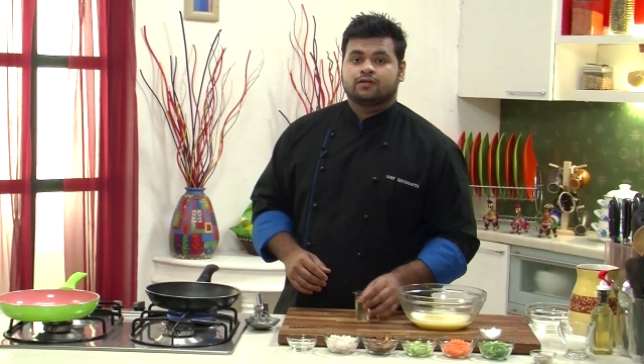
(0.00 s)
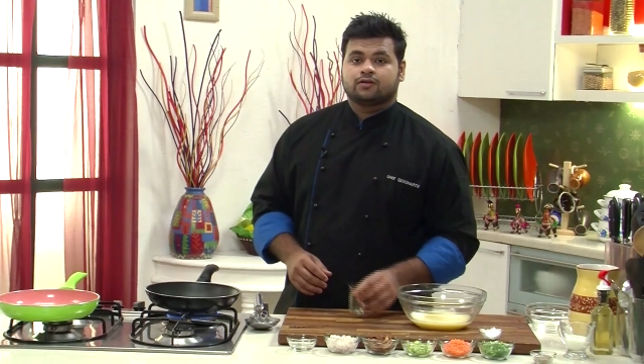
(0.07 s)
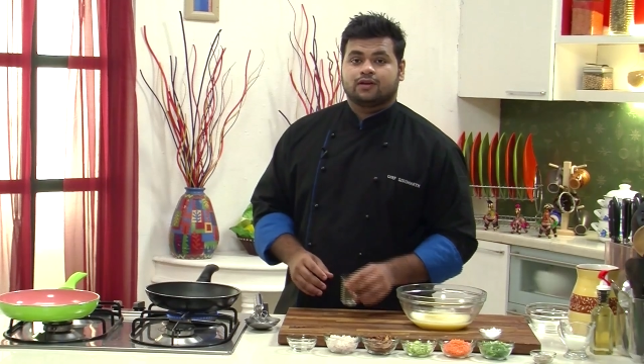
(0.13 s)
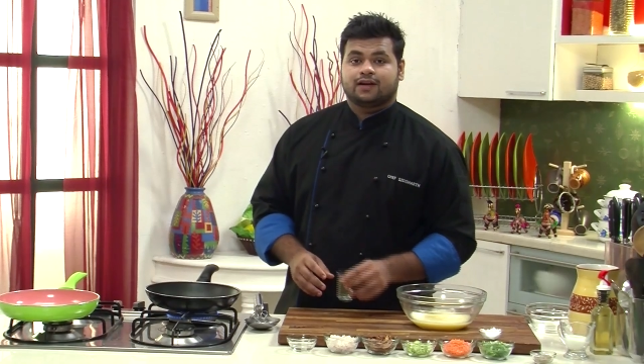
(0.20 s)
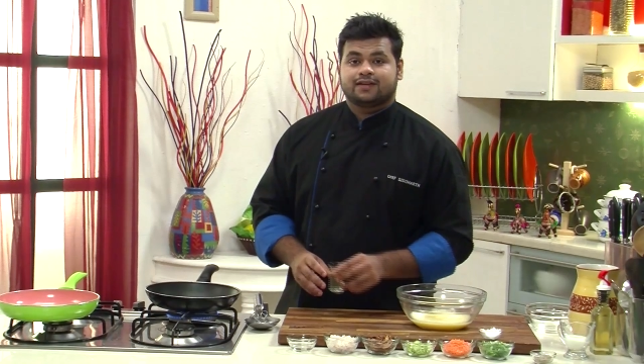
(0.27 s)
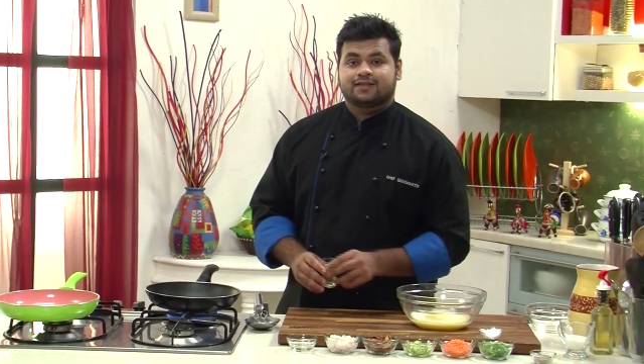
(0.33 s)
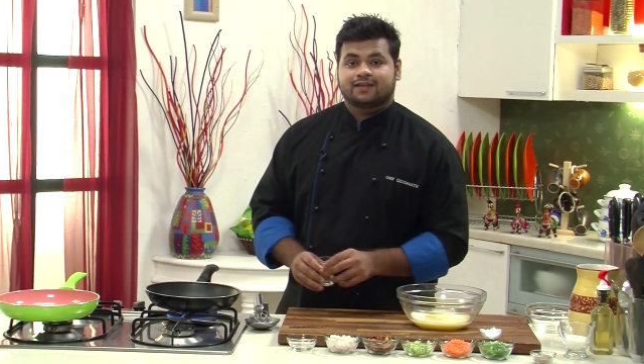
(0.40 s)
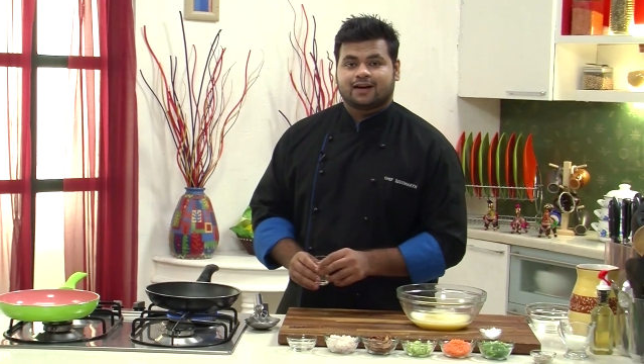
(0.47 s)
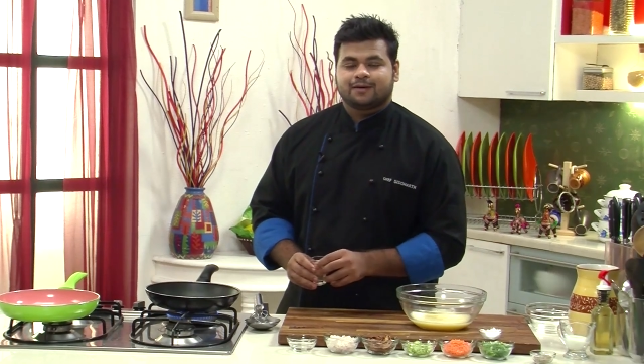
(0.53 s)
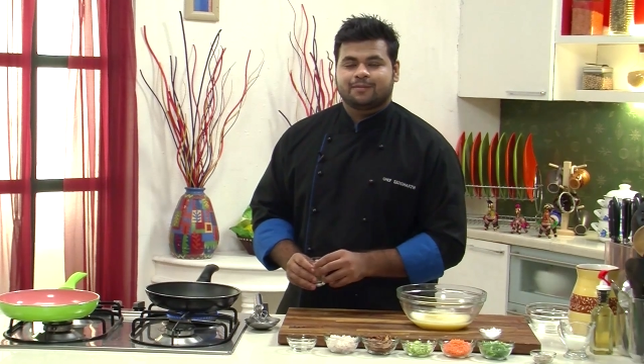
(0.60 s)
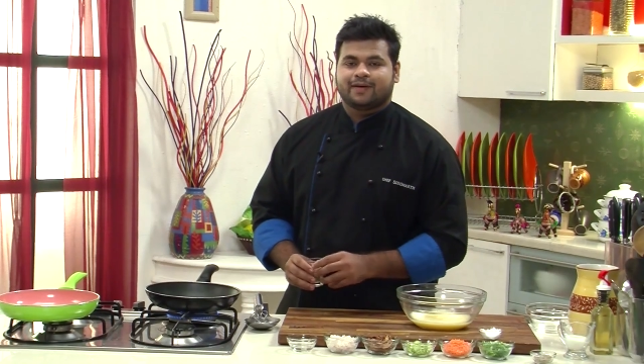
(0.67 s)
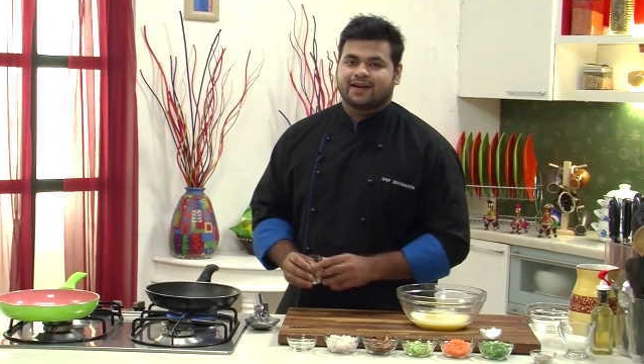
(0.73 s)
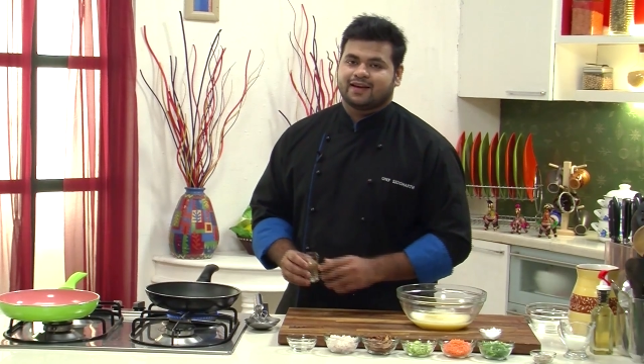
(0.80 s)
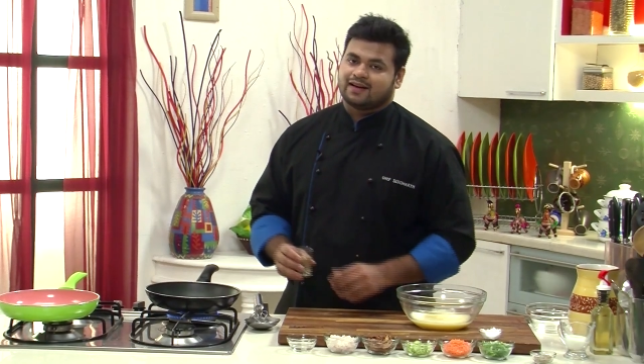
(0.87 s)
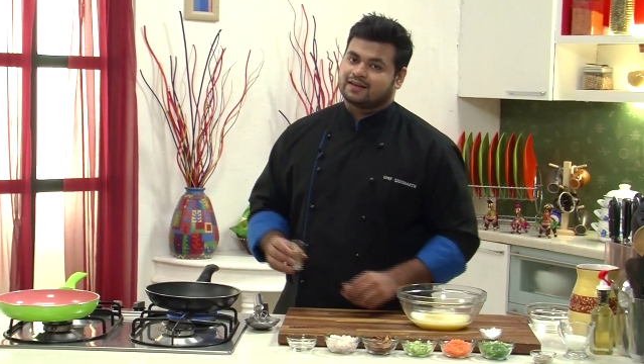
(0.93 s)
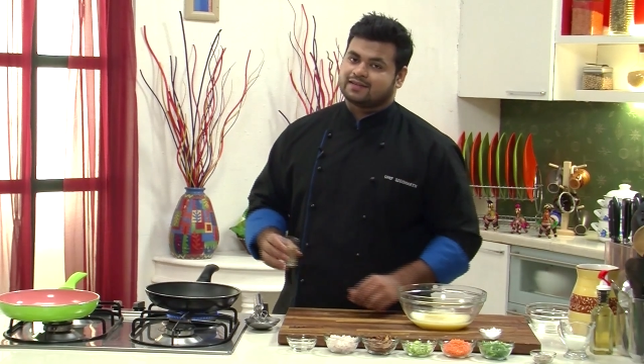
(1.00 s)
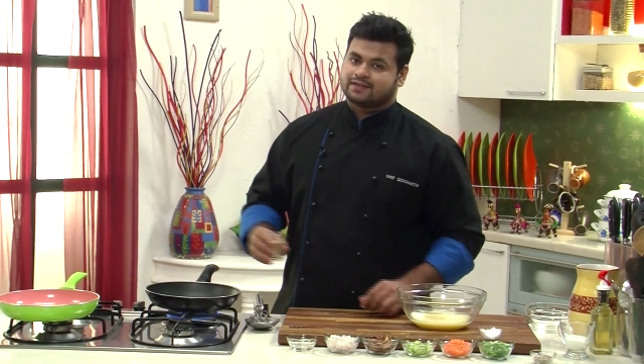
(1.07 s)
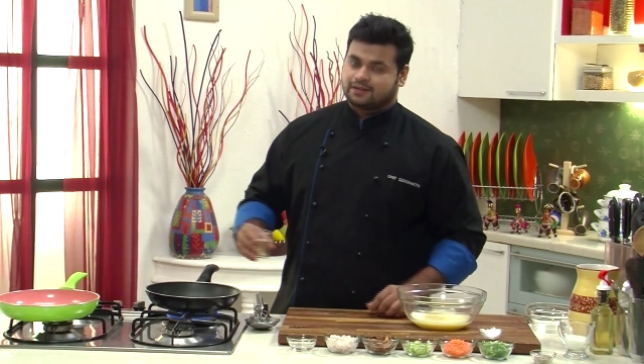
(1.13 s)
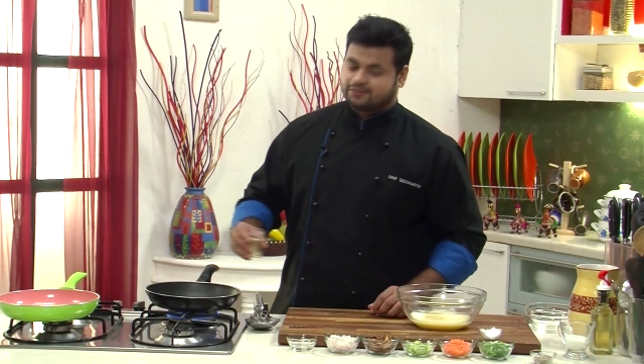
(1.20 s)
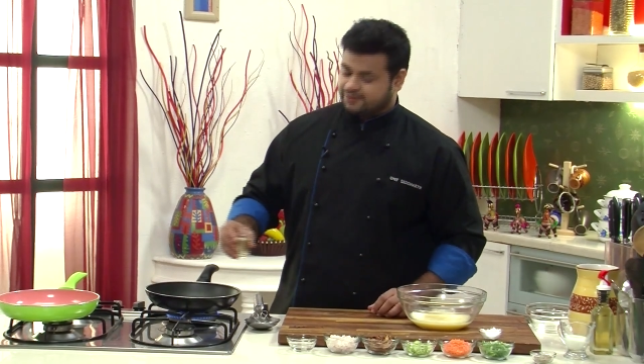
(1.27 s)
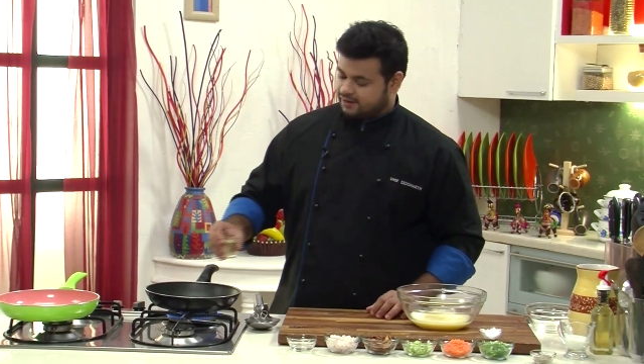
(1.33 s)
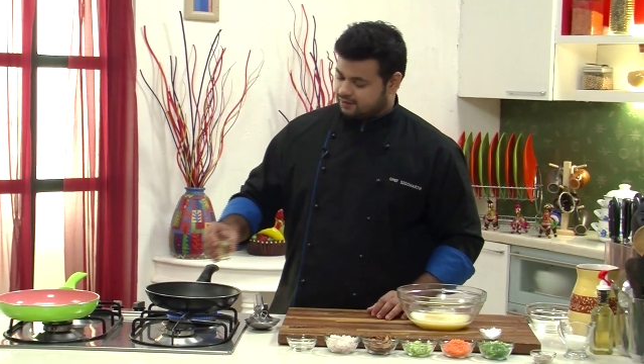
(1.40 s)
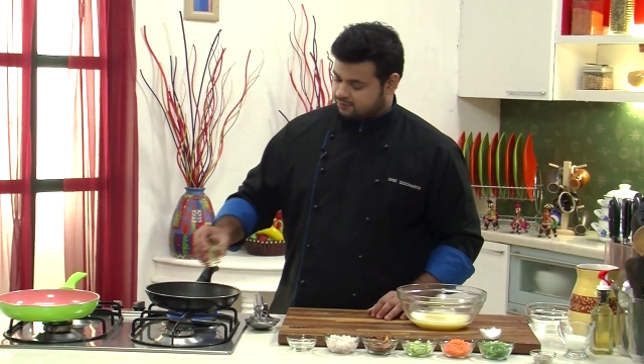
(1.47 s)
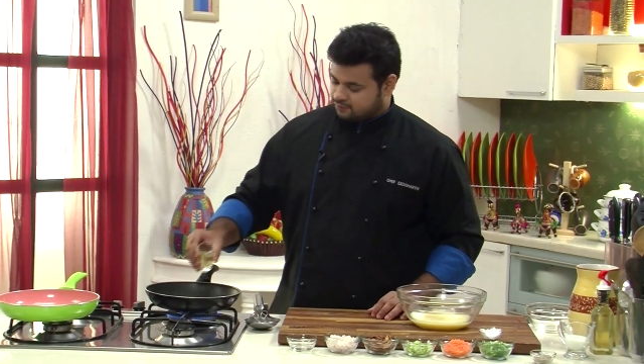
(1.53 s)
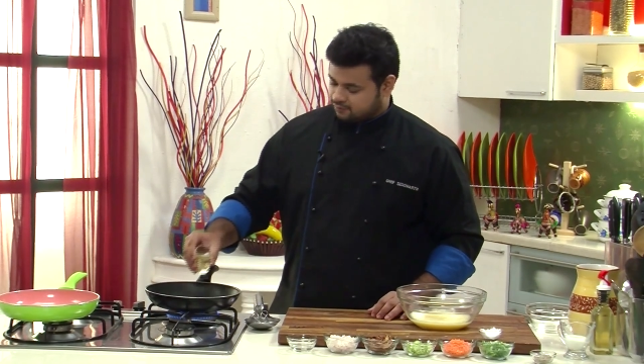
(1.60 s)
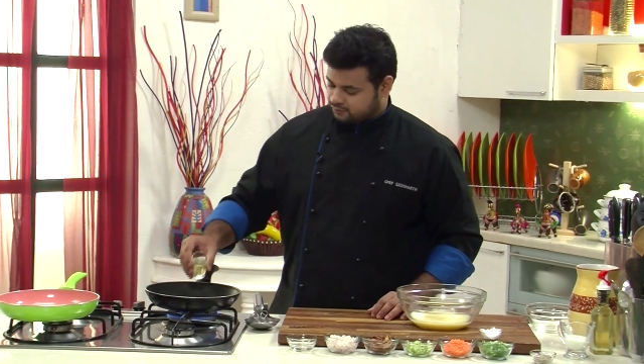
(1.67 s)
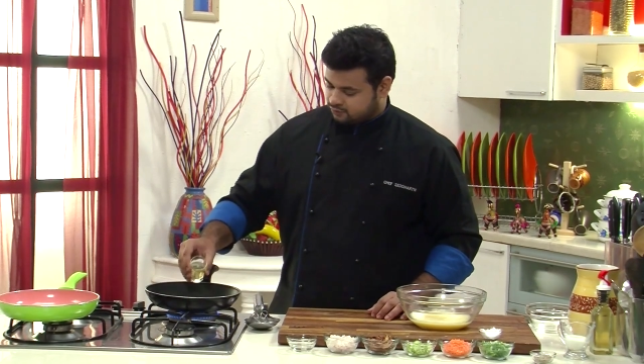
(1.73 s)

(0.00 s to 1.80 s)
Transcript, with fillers: So let's start making our stuffing.